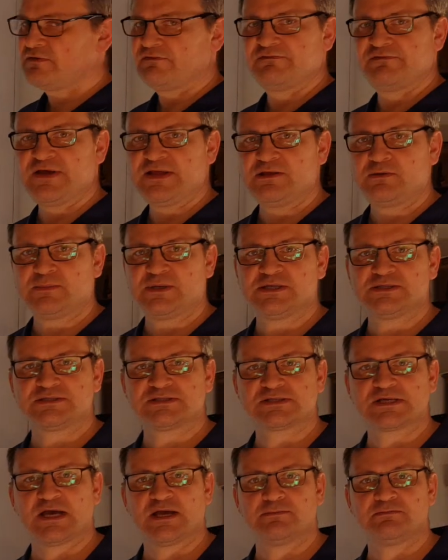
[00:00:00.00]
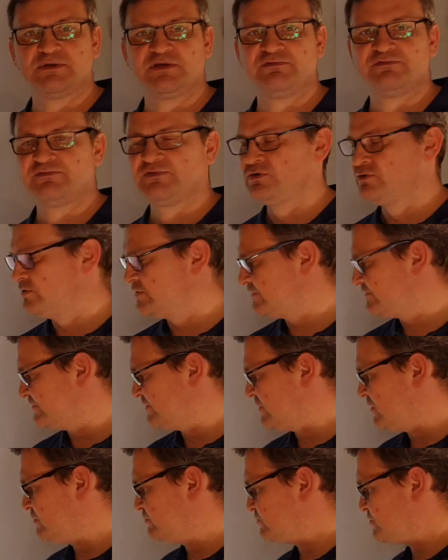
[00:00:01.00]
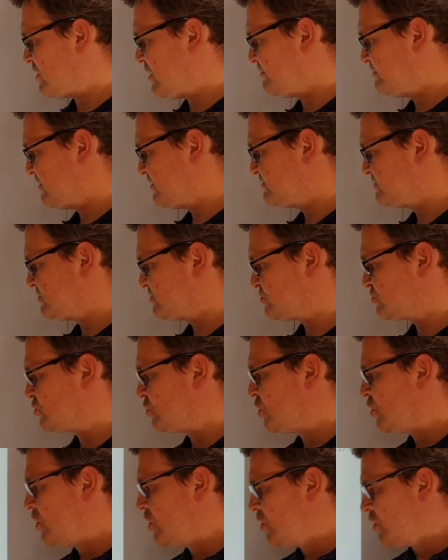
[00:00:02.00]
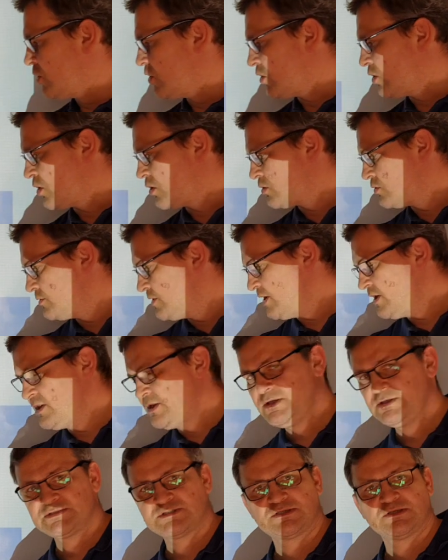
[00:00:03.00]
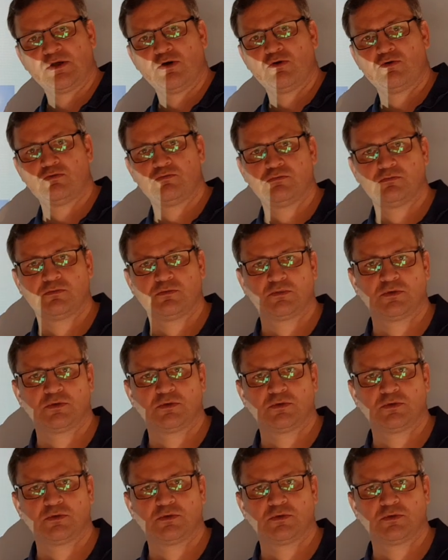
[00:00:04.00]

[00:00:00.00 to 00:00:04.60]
phenomena can be fluid flow problems, or really slow